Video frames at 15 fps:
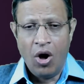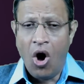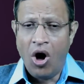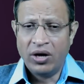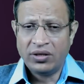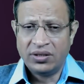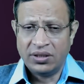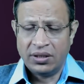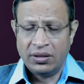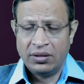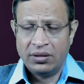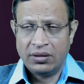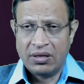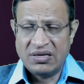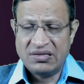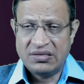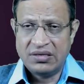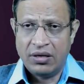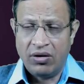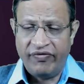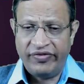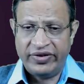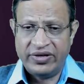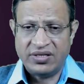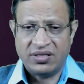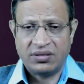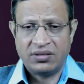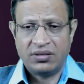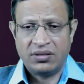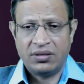or the cluster of
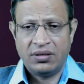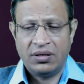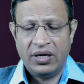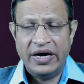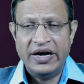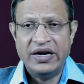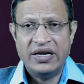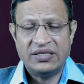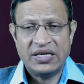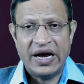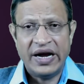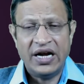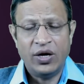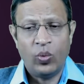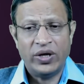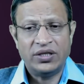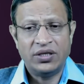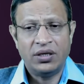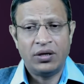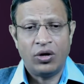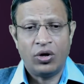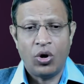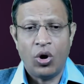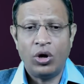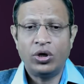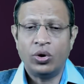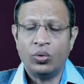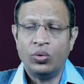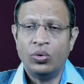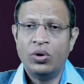risks in deciding whether or not
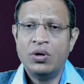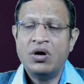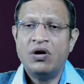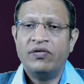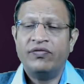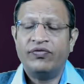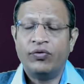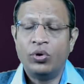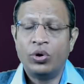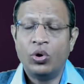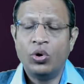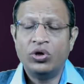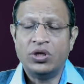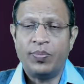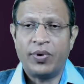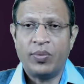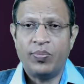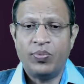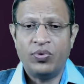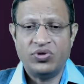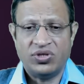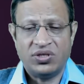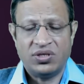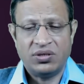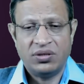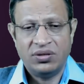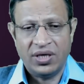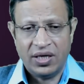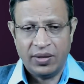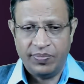to forego the proposed
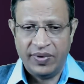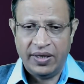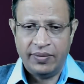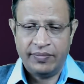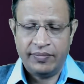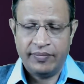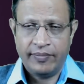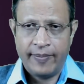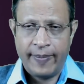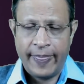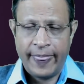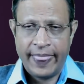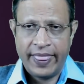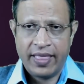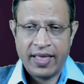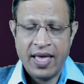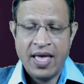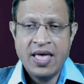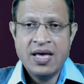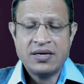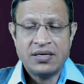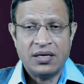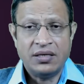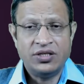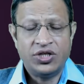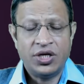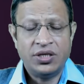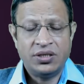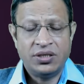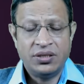therapy.
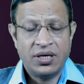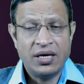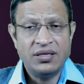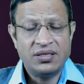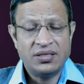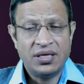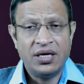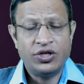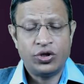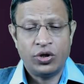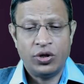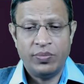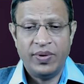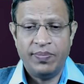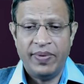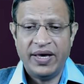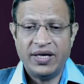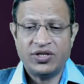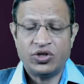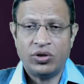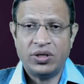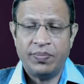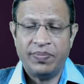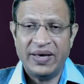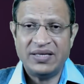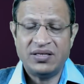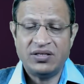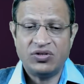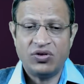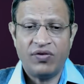Consent, consent should be based on the
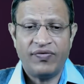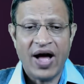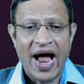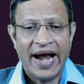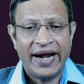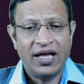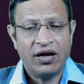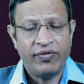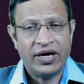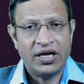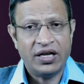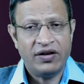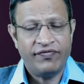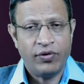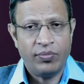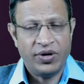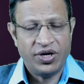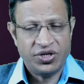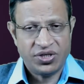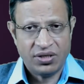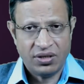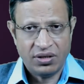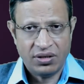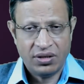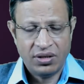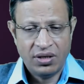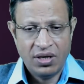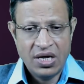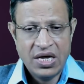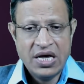basis of adequate information
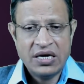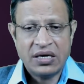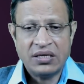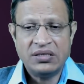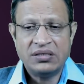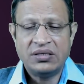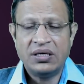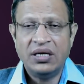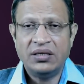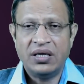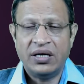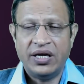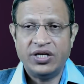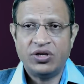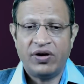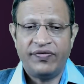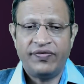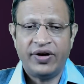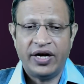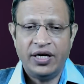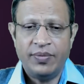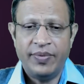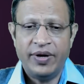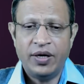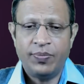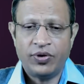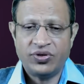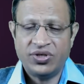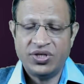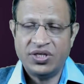concerning the nature of treatment
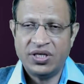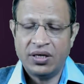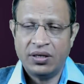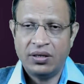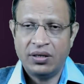procedure